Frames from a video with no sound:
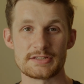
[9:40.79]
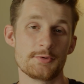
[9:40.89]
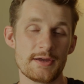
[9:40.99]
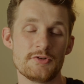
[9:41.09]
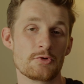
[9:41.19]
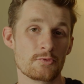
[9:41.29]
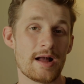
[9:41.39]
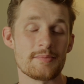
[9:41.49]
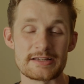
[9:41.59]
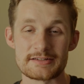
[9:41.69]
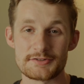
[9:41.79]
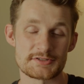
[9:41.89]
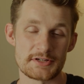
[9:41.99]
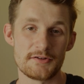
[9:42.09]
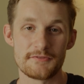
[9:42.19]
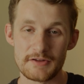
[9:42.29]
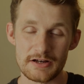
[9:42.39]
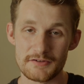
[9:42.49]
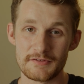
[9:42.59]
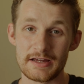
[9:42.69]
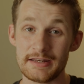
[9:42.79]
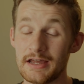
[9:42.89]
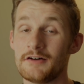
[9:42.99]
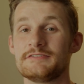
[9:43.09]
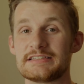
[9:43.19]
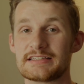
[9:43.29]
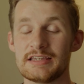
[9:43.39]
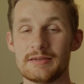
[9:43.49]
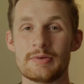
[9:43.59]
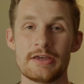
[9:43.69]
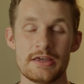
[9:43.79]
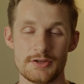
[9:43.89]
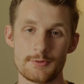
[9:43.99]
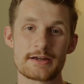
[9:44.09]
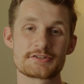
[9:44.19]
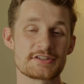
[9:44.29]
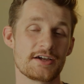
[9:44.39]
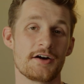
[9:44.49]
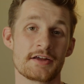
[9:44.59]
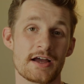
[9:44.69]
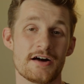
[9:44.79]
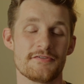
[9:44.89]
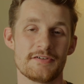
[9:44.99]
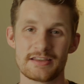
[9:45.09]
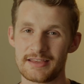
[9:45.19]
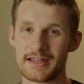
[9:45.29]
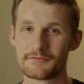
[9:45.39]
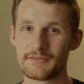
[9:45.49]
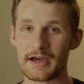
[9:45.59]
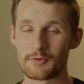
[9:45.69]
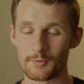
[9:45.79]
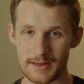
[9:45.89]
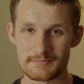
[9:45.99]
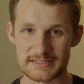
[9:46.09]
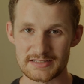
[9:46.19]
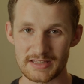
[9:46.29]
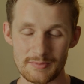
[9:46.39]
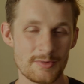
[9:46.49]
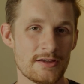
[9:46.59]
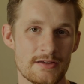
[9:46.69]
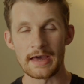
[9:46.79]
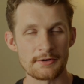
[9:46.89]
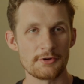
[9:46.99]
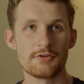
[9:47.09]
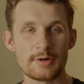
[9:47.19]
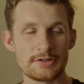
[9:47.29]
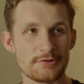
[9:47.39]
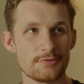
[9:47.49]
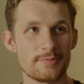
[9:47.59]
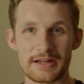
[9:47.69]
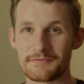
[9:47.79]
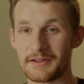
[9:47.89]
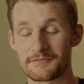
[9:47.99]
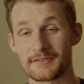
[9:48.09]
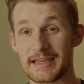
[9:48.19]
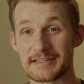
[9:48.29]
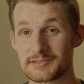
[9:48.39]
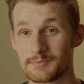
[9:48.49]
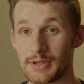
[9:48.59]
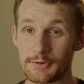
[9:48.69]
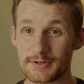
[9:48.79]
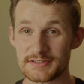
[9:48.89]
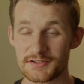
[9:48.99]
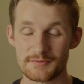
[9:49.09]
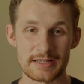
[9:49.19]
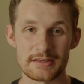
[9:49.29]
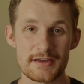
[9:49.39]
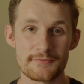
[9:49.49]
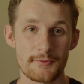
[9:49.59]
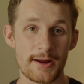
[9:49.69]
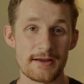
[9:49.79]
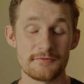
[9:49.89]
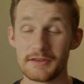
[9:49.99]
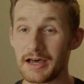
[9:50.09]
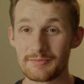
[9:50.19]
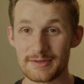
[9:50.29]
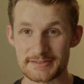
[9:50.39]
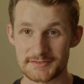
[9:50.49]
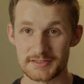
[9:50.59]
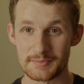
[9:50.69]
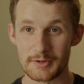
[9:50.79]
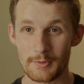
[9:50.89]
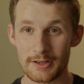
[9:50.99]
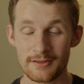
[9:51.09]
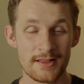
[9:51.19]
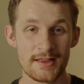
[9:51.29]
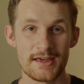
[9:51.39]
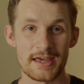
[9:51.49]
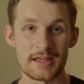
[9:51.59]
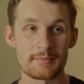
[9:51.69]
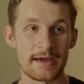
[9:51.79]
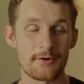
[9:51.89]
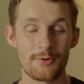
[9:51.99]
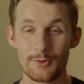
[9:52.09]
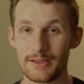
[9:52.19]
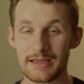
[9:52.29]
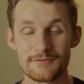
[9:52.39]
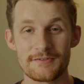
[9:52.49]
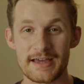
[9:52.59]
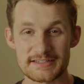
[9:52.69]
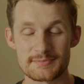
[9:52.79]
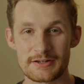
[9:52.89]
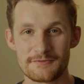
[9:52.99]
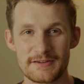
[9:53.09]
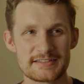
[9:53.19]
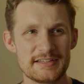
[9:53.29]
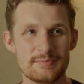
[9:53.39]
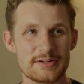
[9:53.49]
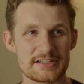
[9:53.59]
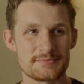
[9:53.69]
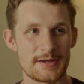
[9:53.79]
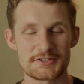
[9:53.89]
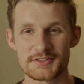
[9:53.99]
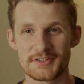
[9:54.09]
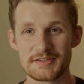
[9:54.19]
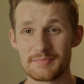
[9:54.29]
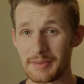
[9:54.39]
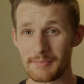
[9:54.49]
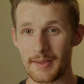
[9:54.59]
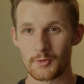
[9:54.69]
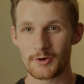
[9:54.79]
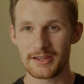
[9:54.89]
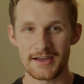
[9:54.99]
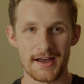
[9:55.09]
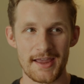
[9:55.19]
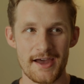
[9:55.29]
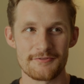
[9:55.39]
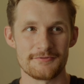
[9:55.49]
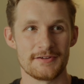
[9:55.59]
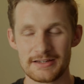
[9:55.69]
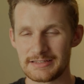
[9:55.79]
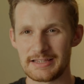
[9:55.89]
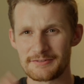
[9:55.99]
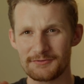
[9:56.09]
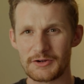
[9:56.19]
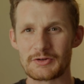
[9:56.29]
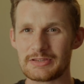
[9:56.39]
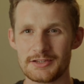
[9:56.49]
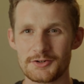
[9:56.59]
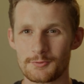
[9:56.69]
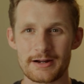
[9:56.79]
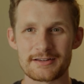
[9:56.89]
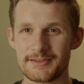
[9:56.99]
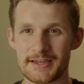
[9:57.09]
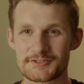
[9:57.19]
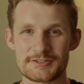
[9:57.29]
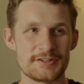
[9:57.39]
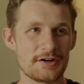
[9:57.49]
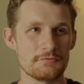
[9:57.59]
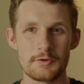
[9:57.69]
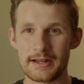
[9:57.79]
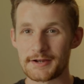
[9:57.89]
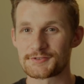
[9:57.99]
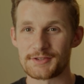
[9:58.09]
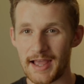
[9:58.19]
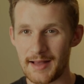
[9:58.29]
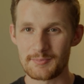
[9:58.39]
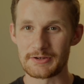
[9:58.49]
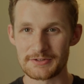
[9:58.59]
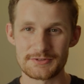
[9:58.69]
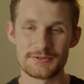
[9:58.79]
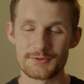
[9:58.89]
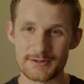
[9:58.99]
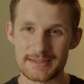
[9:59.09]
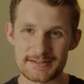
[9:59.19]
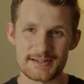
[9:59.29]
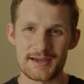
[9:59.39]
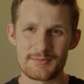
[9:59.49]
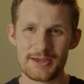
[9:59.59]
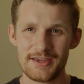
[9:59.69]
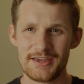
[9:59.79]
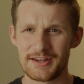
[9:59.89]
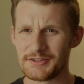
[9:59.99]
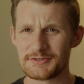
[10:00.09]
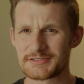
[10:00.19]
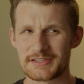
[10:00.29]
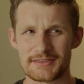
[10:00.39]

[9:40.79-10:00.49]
So if you're robbing yourself of enough sleep, you're actually cutting off a lot of that REM sleep. I don't know about you, but I've definitely had some periods of my life where I have not been sleeping well, and my whole life has been affected, but especially my memory. I have like very little recollection of what actually happened during that time. And I used to